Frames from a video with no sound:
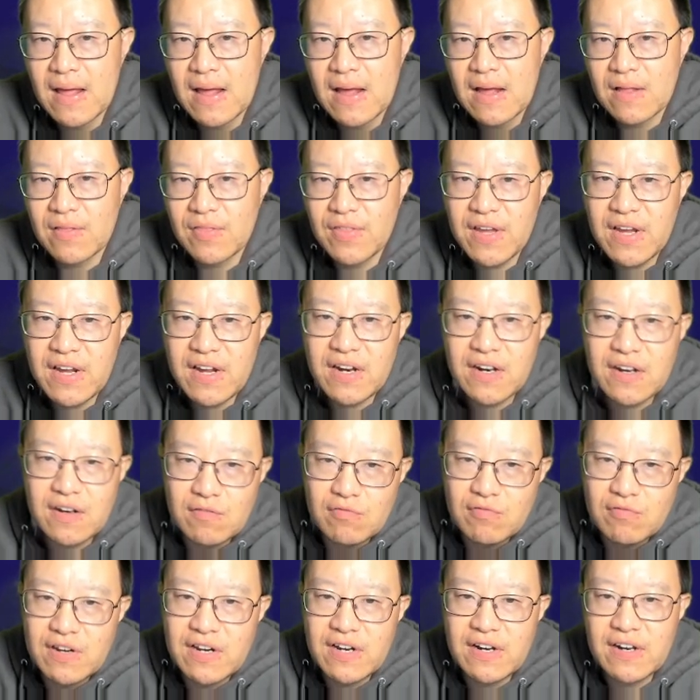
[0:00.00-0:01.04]
These
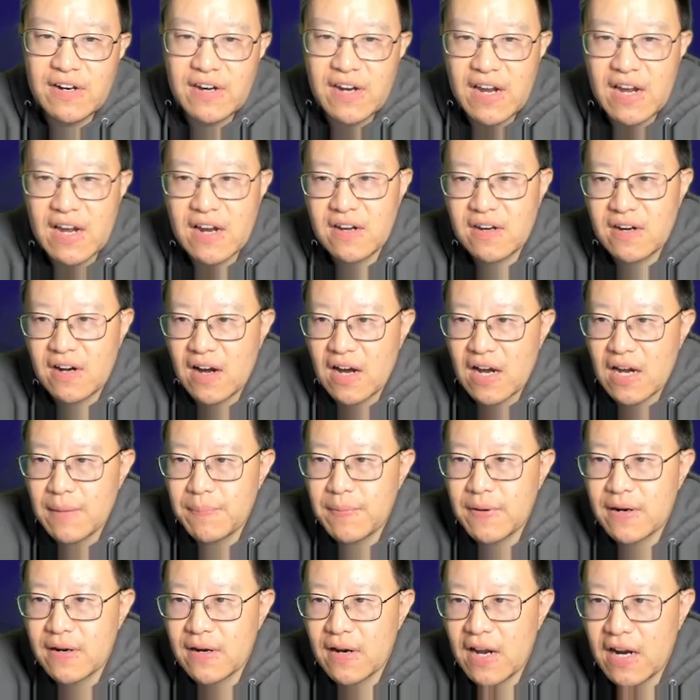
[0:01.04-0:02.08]
three scan
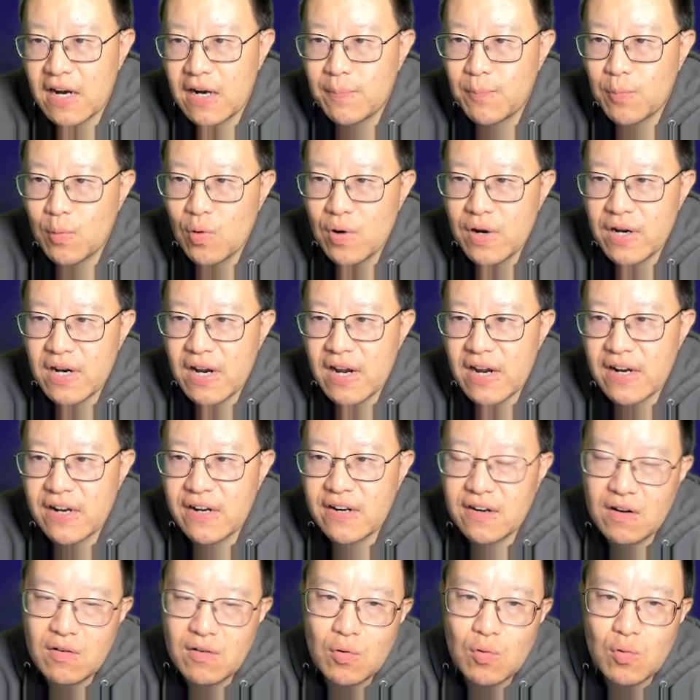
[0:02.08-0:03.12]
types exploit a
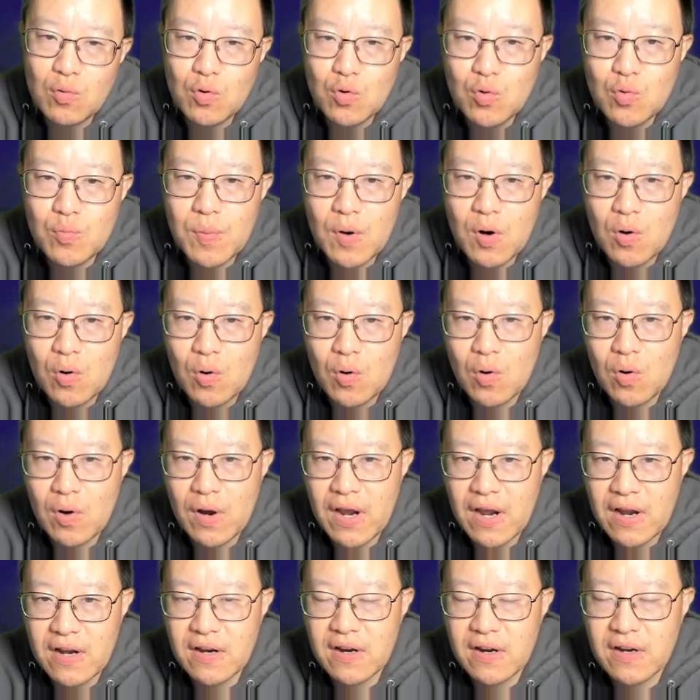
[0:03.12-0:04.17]
subtle loophole
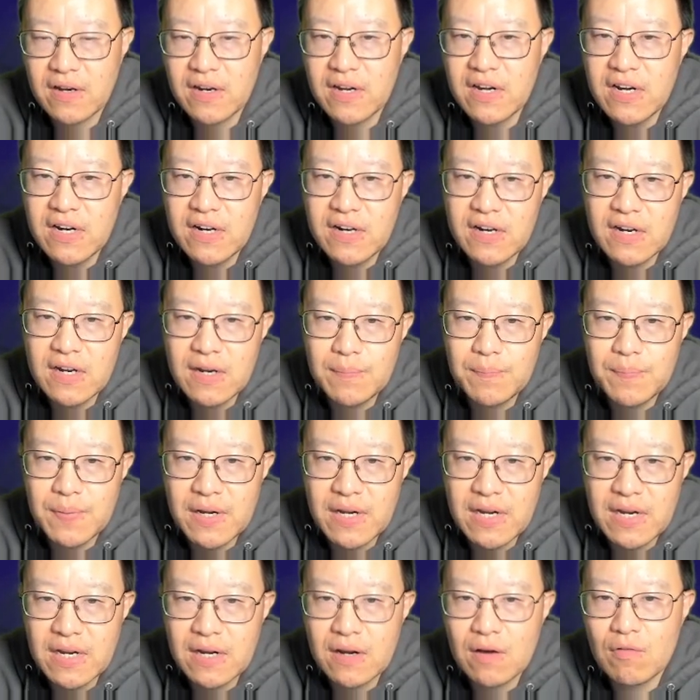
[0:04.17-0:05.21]
in the
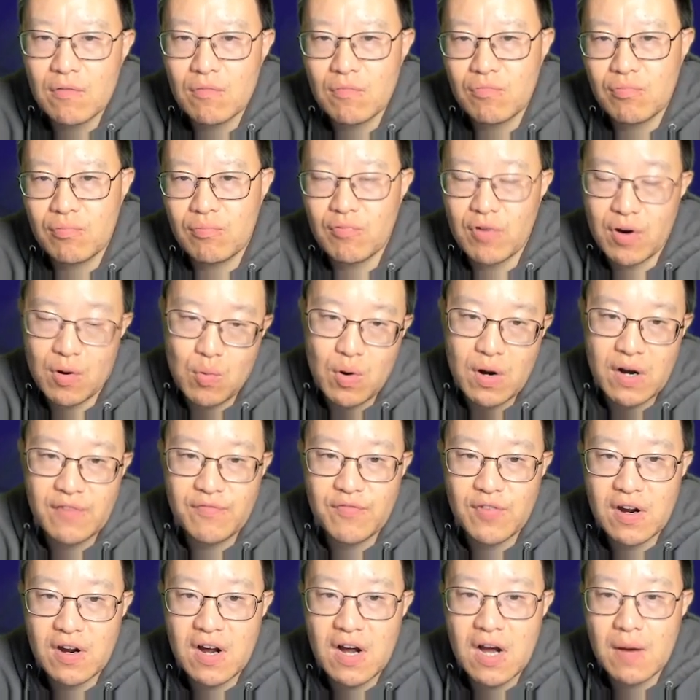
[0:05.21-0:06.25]
TCP request
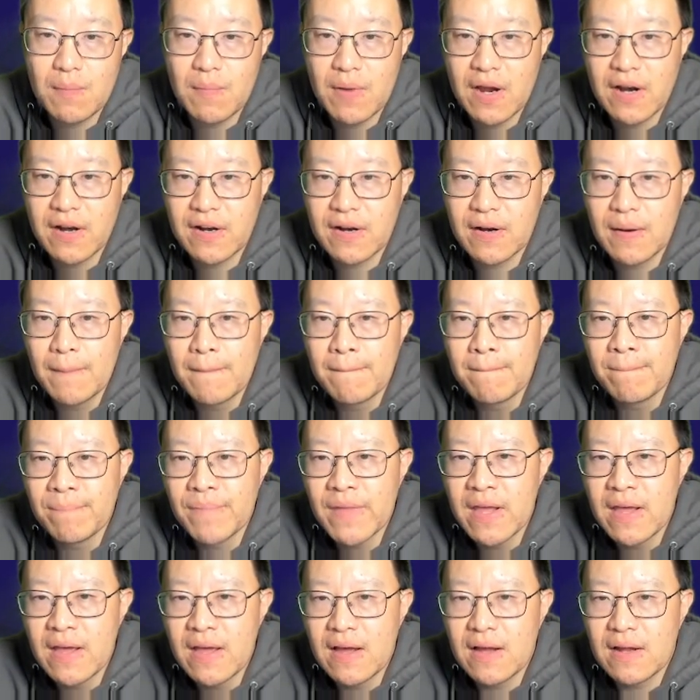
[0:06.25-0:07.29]
for comments
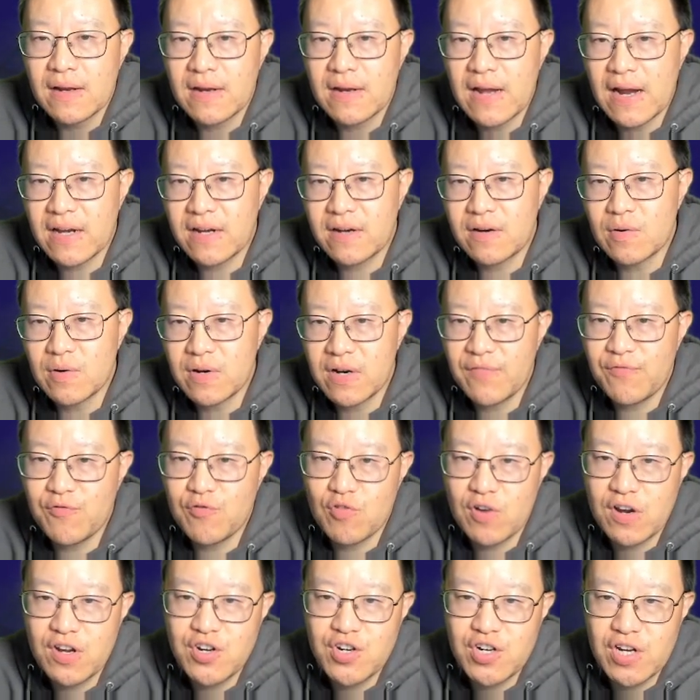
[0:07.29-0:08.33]
that to
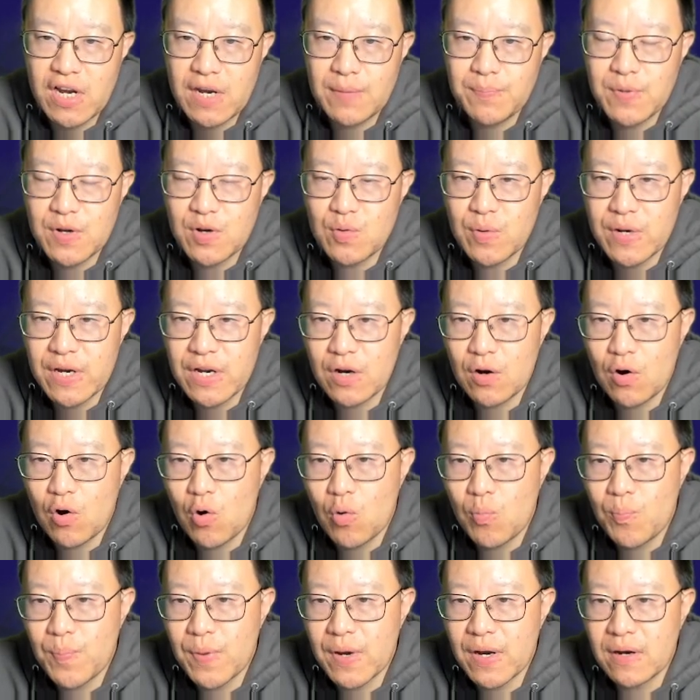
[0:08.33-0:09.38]
differentiate between
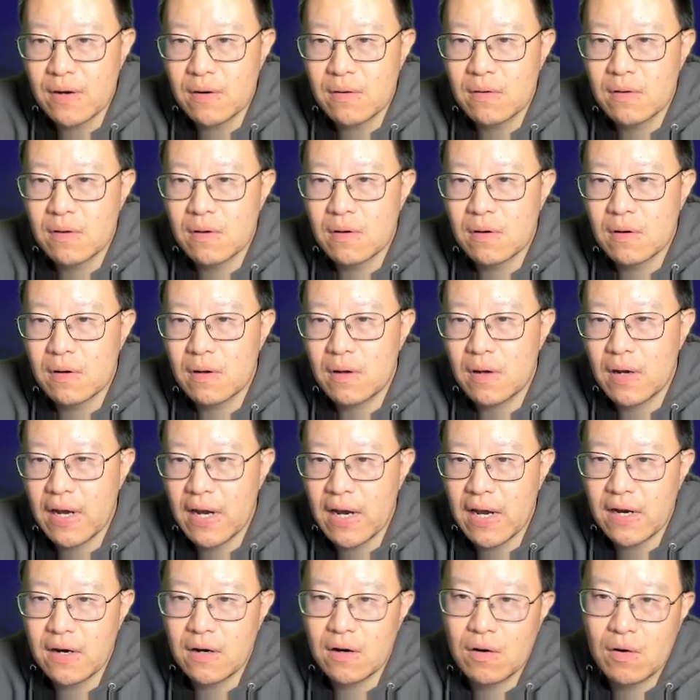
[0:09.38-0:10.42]
open
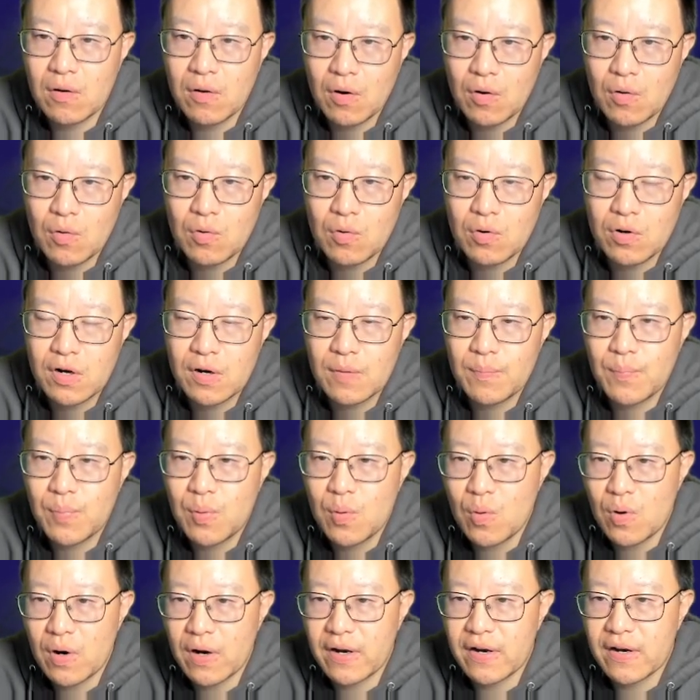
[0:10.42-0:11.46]
and closed
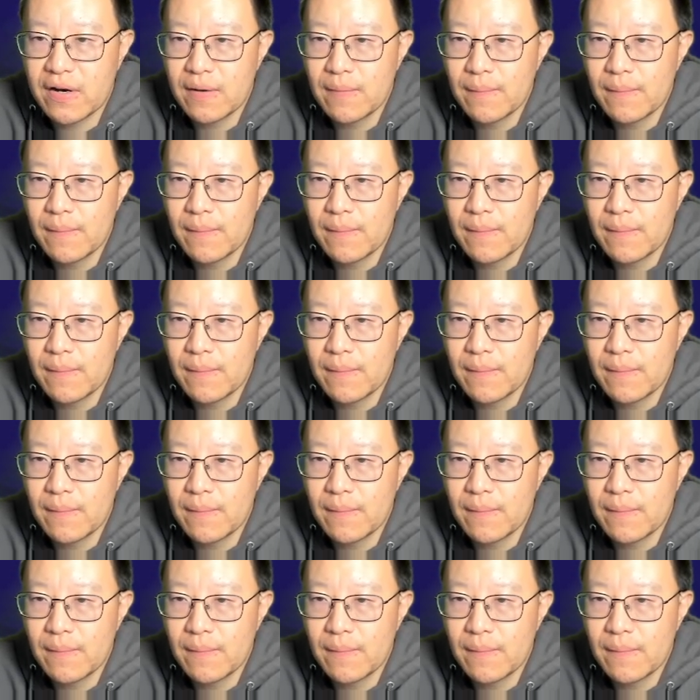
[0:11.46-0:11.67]
ports.